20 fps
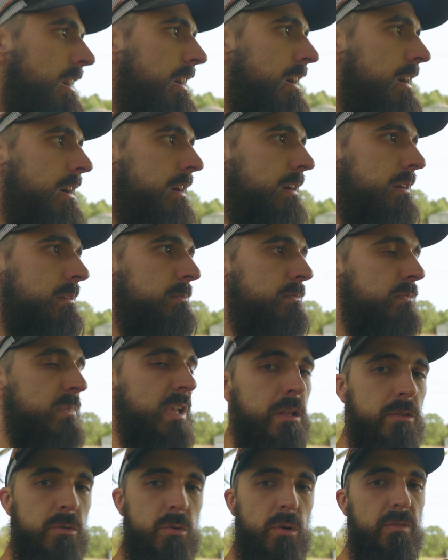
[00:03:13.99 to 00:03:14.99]

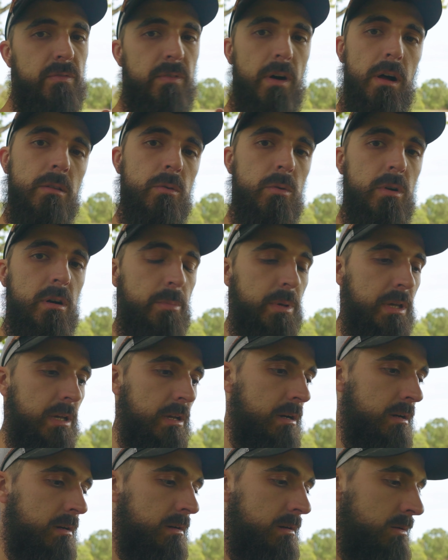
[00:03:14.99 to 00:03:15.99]
I'll do a follow-up
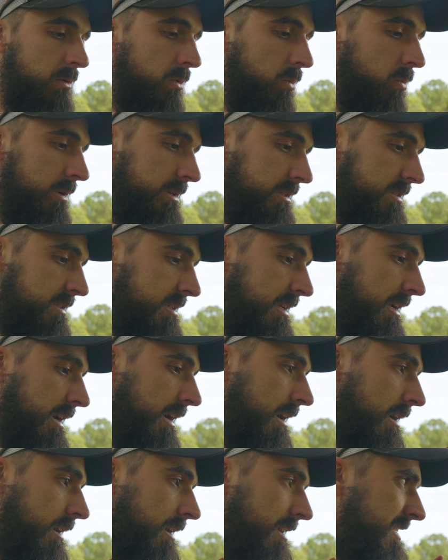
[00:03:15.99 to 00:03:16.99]
here once
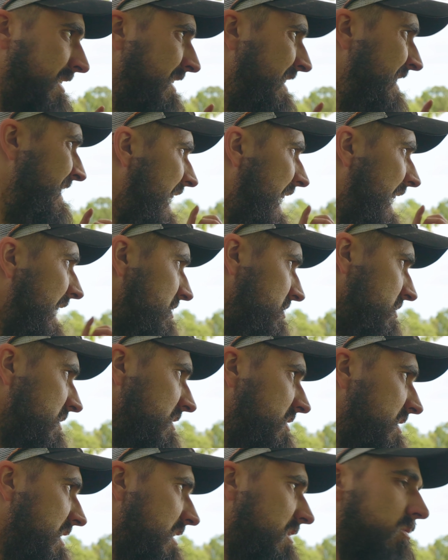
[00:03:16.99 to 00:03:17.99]
I actually
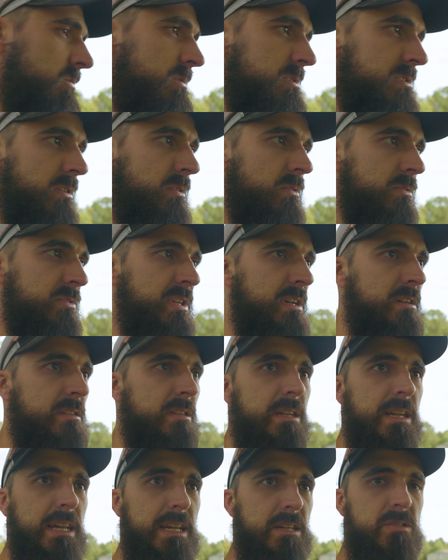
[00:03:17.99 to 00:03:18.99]
see the results here in
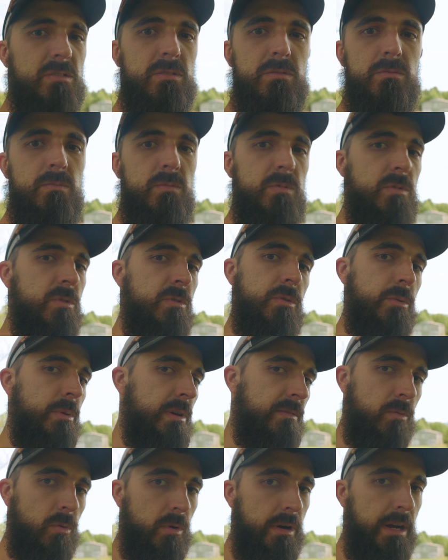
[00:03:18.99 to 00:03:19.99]
the next
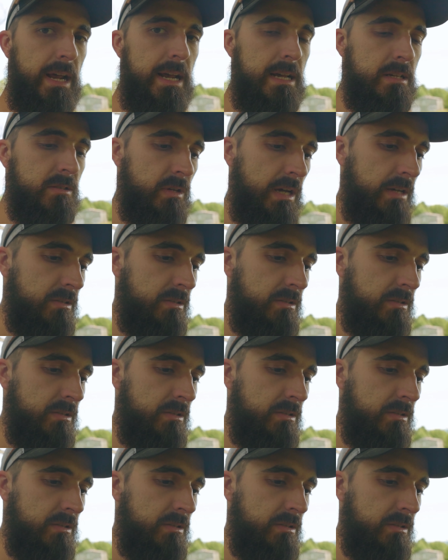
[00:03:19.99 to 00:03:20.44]
3-4 days.